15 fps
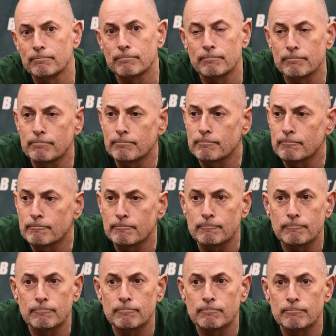
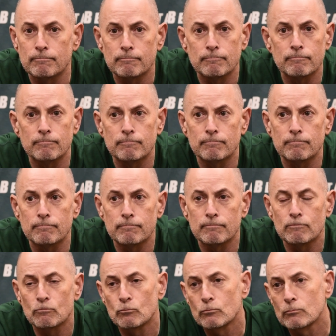
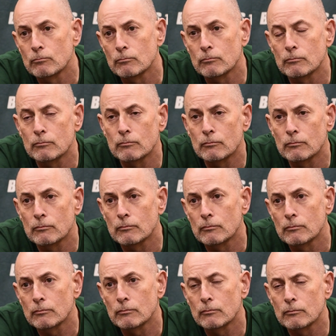
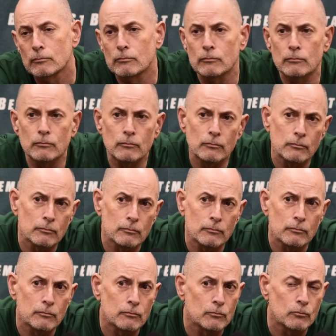
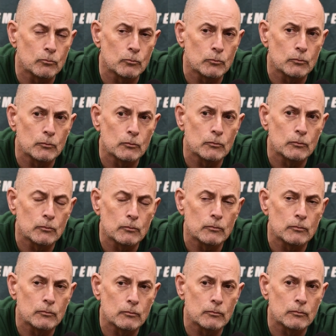
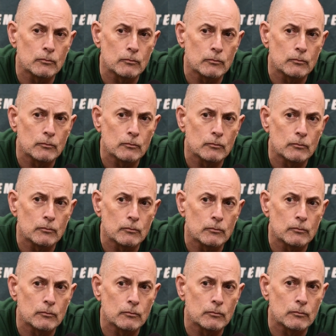
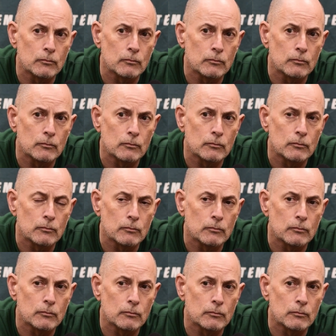
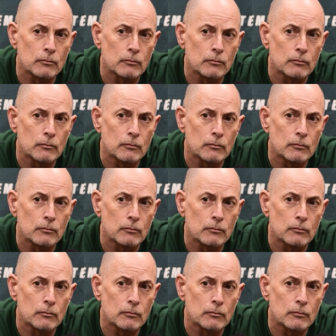No one is speaking in this clip.